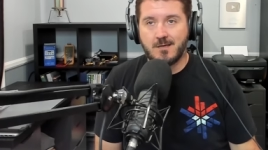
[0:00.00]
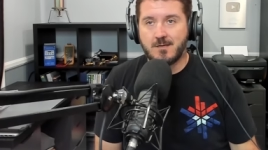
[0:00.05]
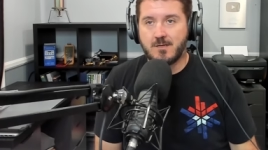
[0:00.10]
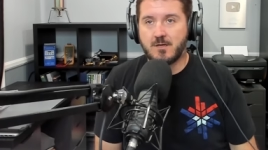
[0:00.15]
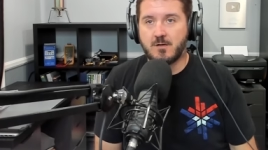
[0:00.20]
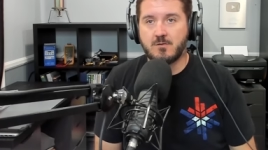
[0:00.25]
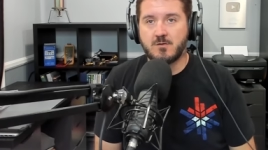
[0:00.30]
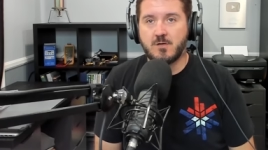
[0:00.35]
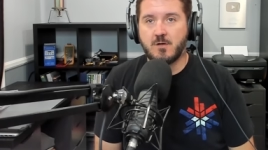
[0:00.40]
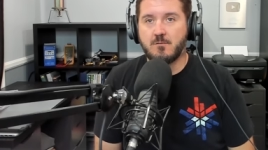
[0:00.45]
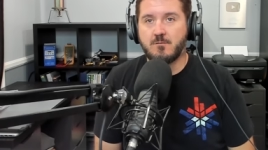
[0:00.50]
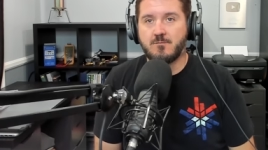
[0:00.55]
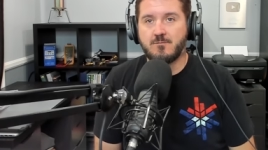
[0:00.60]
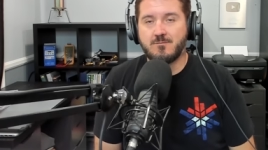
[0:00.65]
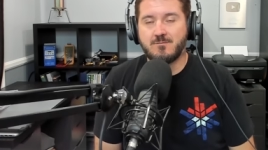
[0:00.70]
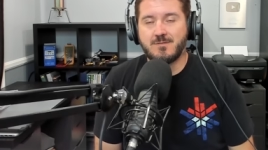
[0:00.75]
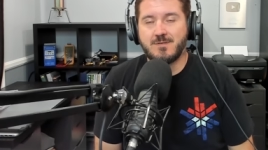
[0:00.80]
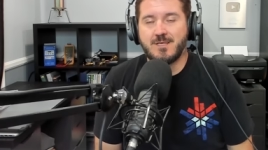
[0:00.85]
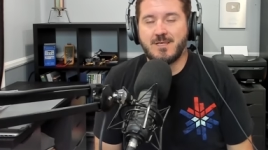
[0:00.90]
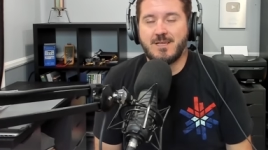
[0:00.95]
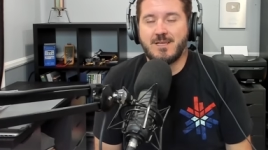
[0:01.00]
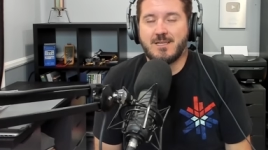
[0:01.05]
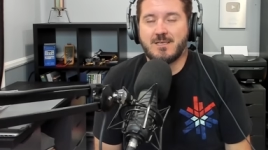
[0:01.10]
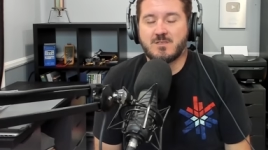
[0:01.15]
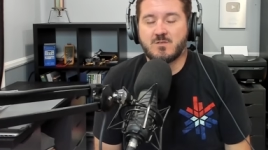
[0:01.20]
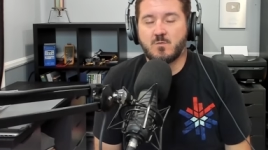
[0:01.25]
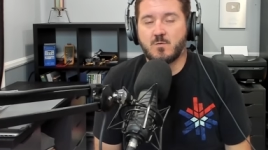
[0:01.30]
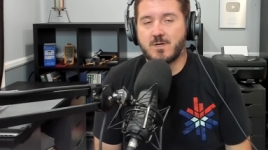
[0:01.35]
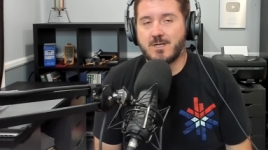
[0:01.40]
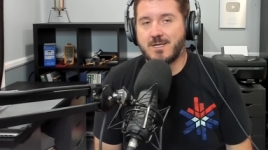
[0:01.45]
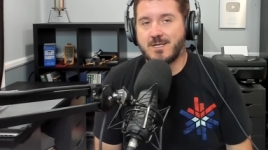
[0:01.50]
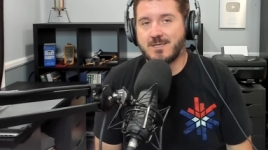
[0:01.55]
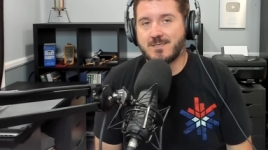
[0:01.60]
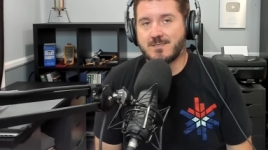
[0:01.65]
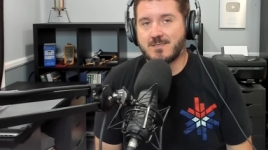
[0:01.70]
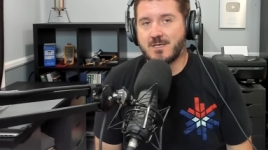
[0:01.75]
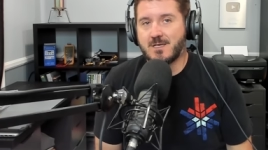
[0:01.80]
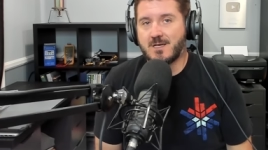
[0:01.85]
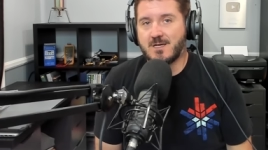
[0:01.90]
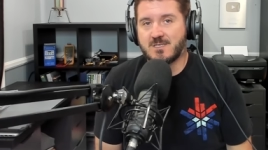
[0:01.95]
you know, no, it is what it
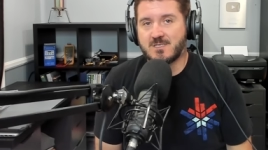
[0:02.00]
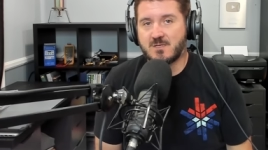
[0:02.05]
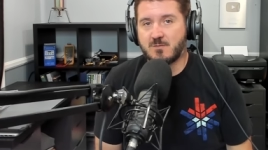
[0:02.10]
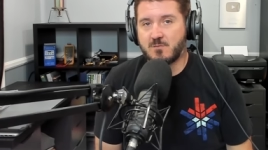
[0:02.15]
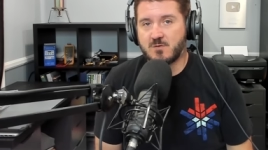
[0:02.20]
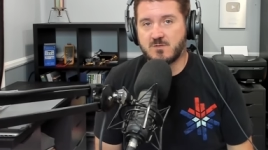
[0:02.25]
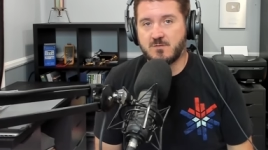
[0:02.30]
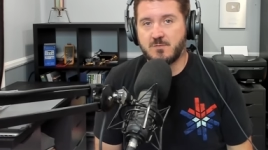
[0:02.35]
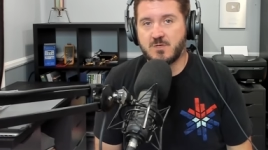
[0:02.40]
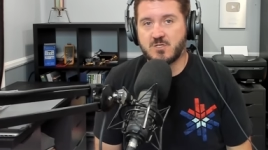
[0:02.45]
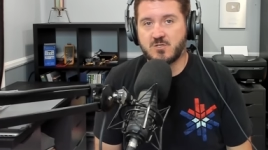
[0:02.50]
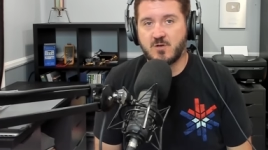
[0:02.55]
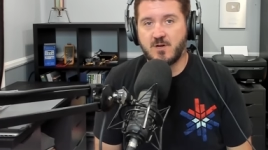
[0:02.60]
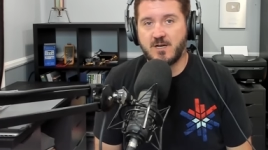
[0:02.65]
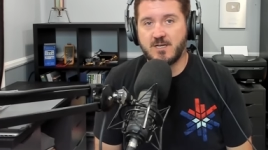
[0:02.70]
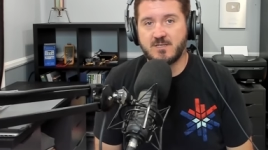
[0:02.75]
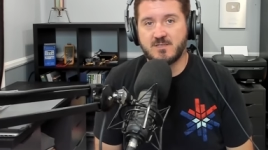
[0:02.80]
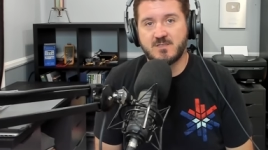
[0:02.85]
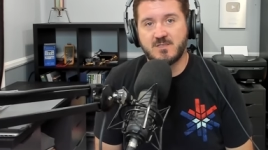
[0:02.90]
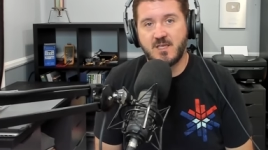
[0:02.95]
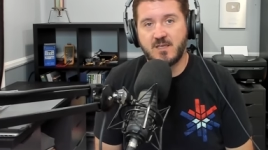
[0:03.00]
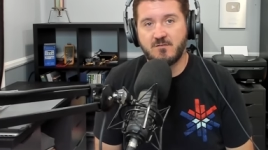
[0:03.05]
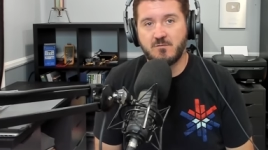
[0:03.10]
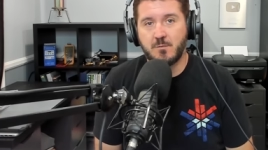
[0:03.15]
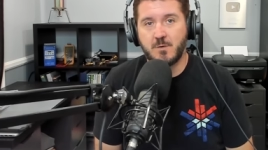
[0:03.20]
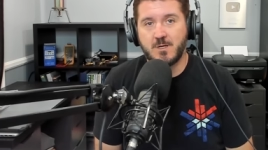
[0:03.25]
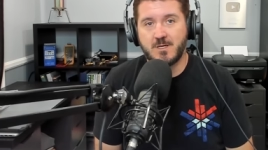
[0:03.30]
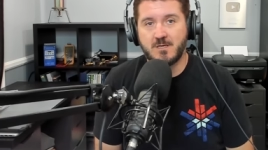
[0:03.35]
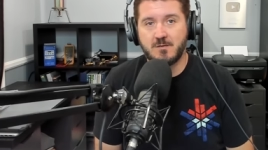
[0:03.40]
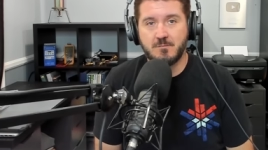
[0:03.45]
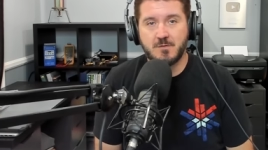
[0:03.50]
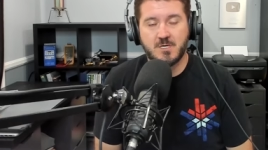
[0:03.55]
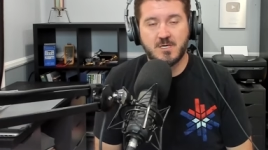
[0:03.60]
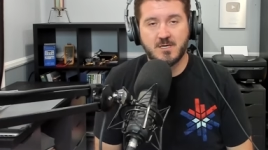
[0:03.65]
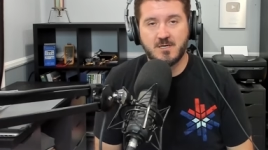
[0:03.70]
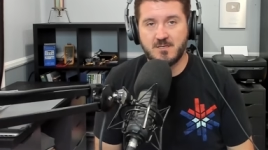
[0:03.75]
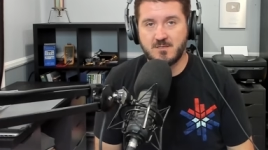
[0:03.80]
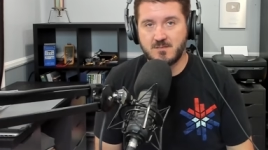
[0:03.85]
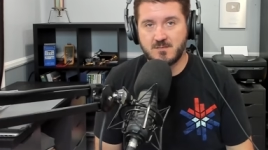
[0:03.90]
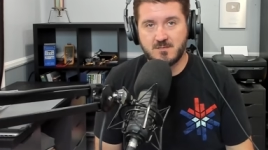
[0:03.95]
is. The customers have been trying to save money
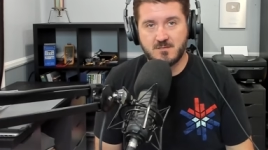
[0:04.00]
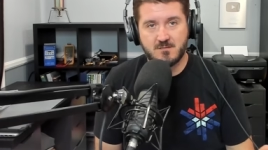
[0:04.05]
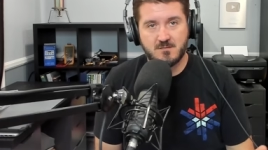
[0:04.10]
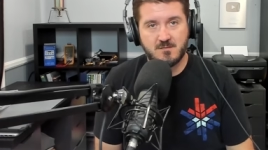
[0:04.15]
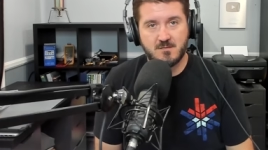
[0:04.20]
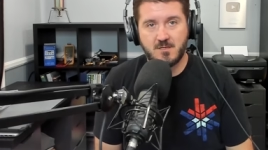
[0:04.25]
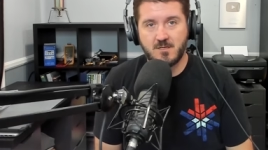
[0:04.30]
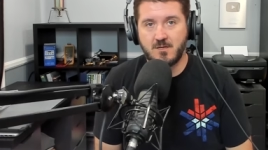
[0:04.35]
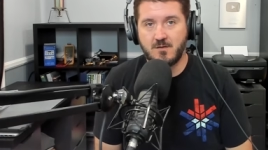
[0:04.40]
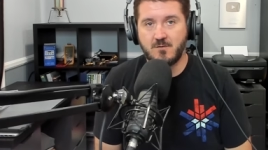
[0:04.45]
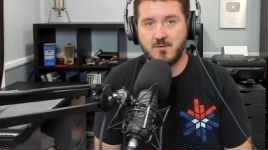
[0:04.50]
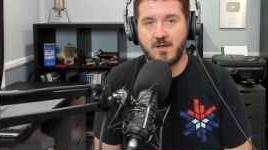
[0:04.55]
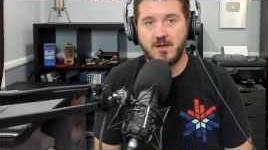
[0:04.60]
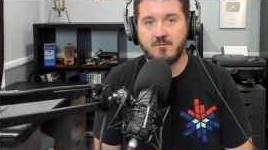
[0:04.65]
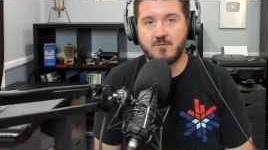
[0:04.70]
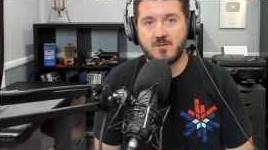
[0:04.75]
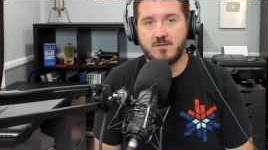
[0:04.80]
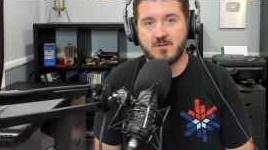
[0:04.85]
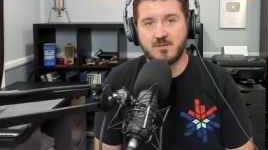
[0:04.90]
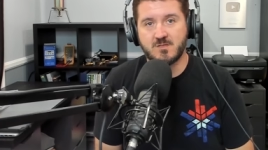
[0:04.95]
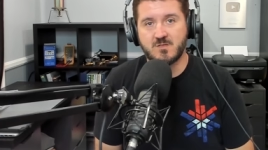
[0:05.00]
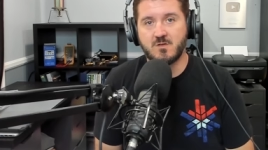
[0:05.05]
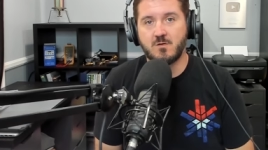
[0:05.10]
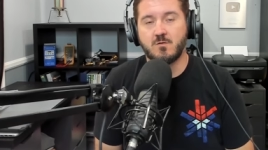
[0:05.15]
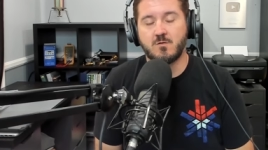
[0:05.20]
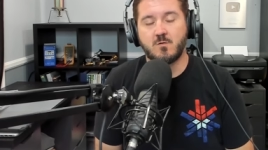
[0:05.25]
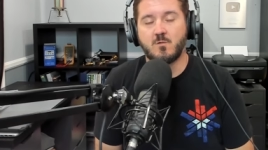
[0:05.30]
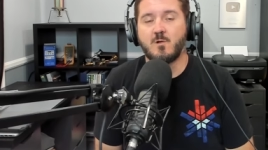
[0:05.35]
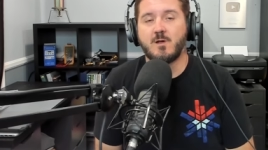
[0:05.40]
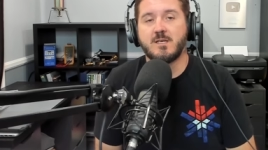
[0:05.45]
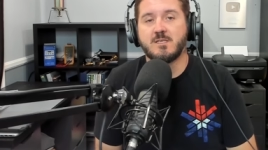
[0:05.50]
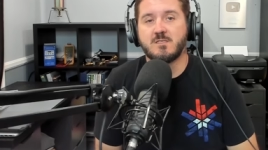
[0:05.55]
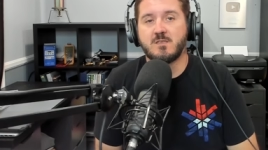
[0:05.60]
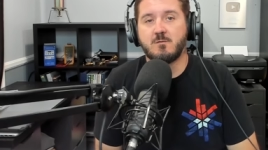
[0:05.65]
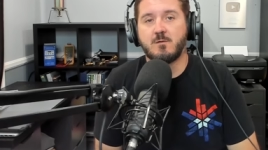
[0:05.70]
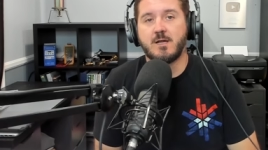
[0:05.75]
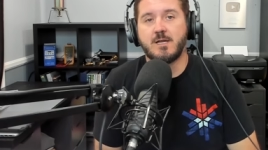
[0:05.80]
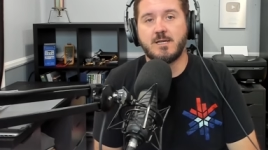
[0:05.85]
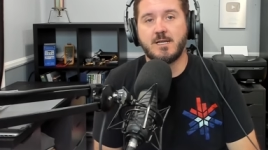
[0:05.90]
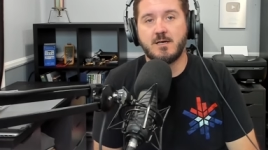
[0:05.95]
because, you know, everything's so
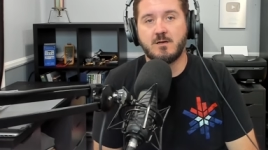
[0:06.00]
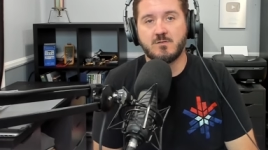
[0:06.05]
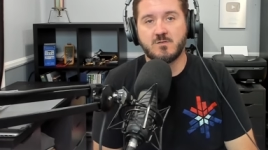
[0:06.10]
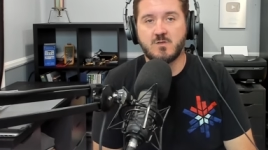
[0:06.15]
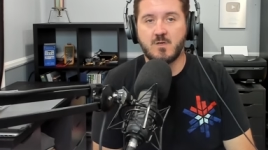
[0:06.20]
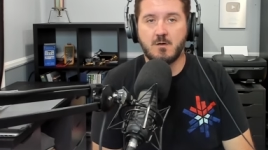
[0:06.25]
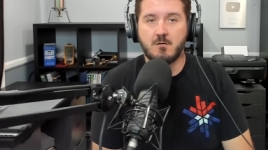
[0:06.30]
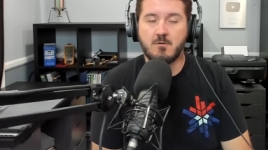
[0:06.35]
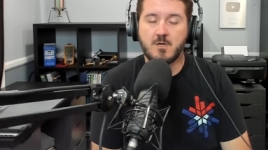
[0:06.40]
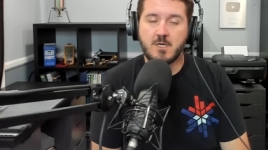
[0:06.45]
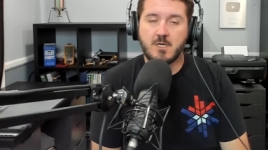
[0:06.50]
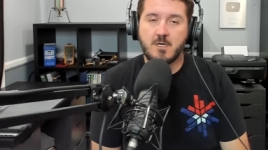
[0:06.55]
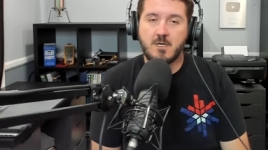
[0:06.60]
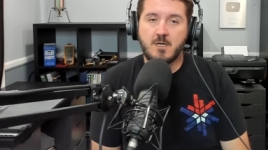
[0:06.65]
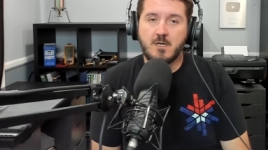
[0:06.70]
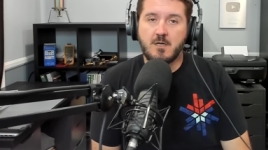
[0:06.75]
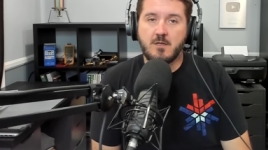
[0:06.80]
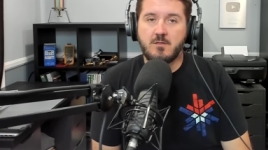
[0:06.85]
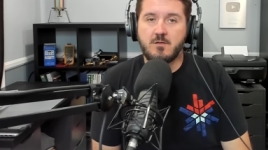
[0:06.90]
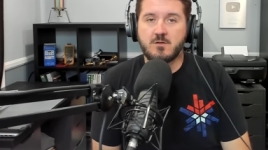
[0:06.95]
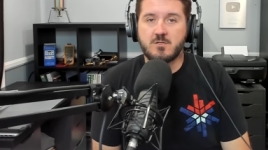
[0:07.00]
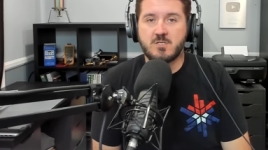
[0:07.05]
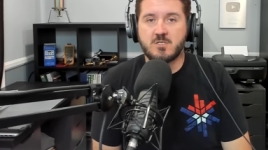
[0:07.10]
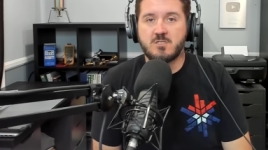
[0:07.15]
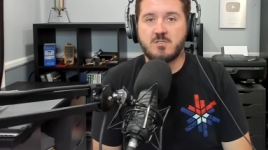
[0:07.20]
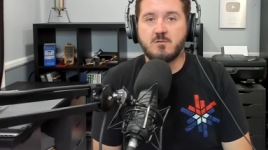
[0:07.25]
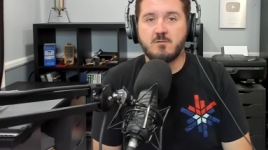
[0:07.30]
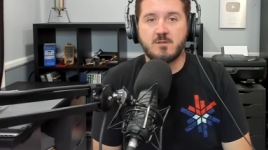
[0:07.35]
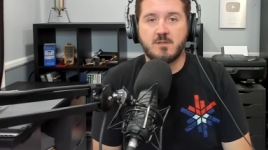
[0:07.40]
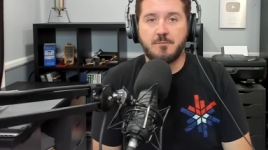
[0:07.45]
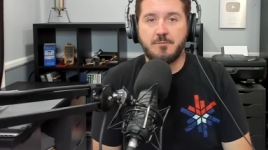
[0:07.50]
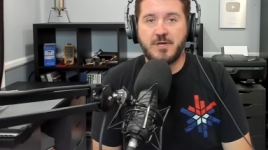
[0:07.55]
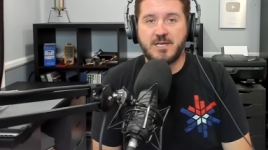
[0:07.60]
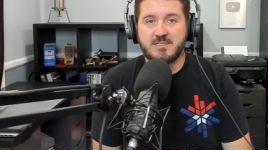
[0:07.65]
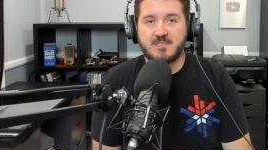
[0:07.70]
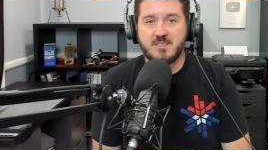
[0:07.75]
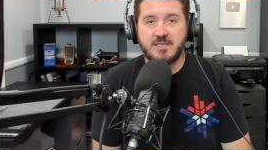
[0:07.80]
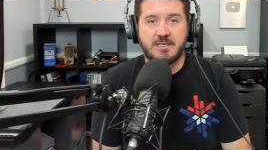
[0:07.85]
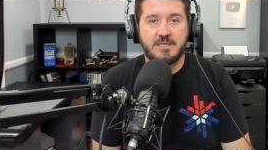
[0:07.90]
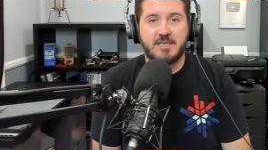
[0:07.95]
crazy right now. So they're just doing the
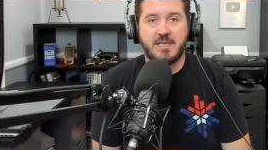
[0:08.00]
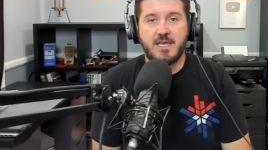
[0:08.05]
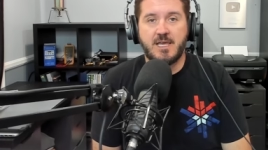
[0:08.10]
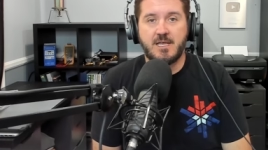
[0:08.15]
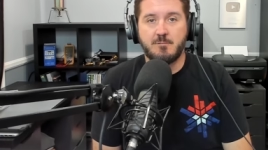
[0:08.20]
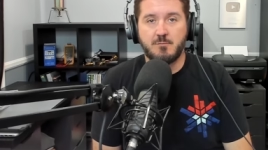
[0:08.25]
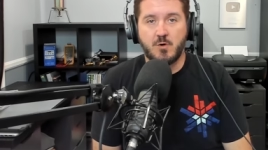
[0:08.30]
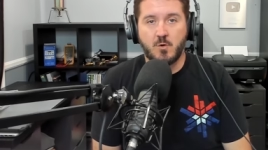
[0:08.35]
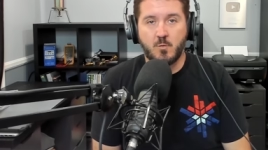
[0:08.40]
best they can,